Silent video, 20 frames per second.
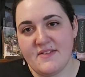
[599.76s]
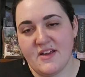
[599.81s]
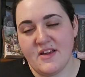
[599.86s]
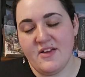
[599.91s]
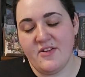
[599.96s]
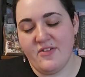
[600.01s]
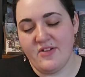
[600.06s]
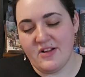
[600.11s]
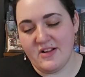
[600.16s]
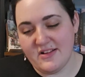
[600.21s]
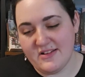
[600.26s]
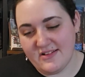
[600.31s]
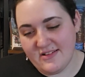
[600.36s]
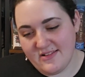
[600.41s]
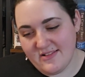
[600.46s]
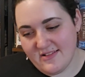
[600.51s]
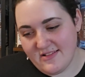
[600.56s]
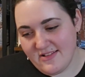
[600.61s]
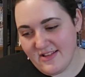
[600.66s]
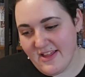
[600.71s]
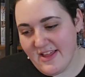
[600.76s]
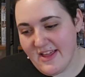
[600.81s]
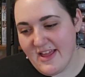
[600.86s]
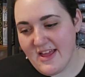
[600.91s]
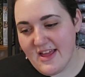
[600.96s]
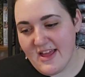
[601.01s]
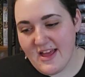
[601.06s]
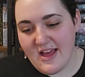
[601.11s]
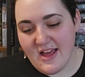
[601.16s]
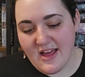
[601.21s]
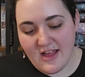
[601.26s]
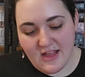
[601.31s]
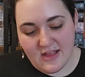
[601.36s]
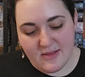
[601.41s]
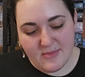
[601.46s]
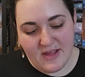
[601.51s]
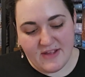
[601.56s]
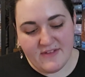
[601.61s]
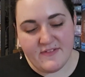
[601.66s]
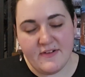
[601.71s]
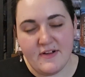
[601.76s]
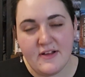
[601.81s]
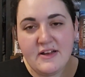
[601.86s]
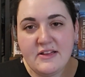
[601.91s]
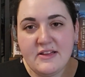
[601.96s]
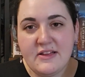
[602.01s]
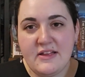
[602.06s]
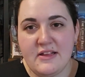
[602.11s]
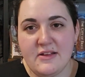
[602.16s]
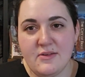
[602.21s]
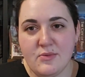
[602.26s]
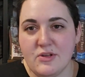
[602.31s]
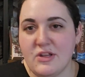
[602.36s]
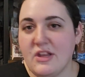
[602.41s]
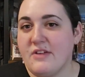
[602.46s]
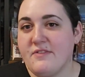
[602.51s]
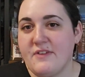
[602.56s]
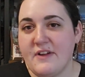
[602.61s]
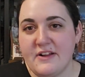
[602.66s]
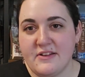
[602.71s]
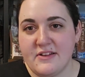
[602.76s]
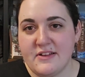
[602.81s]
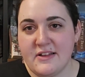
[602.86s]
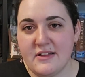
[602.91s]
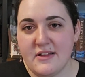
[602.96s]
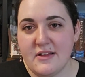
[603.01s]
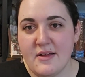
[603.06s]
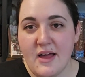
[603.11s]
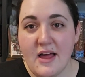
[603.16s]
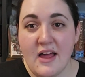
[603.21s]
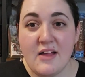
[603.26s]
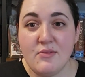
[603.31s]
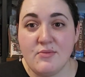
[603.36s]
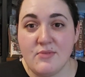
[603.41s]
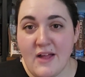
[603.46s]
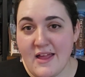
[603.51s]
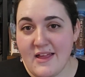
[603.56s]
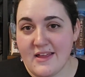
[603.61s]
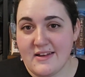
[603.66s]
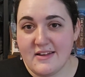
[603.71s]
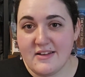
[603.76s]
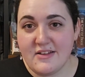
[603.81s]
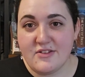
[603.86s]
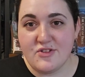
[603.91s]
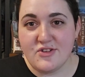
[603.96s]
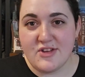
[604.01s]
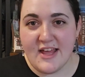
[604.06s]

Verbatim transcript: favorite, um, I finally, well, not finally, I read